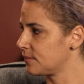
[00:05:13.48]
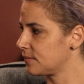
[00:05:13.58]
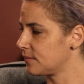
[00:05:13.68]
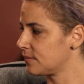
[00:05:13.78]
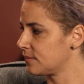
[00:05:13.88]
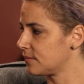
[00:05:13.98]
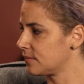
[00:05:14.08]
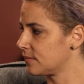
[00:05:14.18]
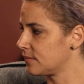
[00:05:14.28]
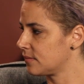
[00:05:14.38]

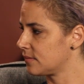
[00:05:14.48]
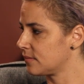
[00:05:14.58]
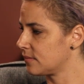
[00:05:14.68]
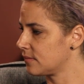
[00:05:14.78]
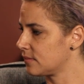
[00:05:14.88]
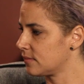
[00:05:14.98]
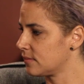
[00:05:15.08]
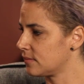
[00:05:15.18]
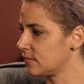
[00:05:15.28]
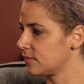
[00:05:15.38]

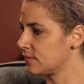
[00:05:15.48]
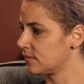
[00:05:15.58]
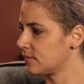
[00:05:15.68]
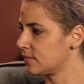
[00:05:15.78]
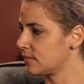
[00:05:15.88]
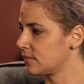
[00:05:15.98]
[no speech]